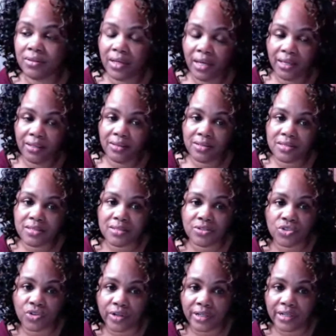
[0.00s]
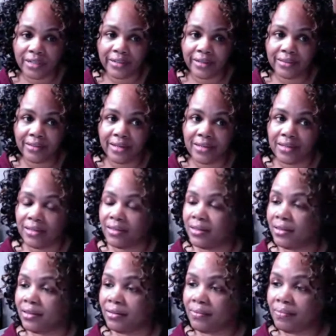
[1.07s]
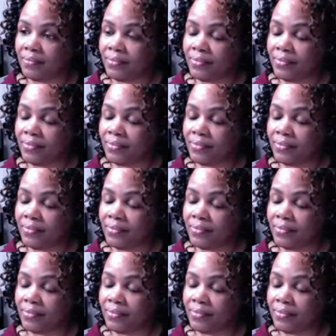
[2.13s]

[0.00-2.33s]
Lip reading: And this is a training that they can get.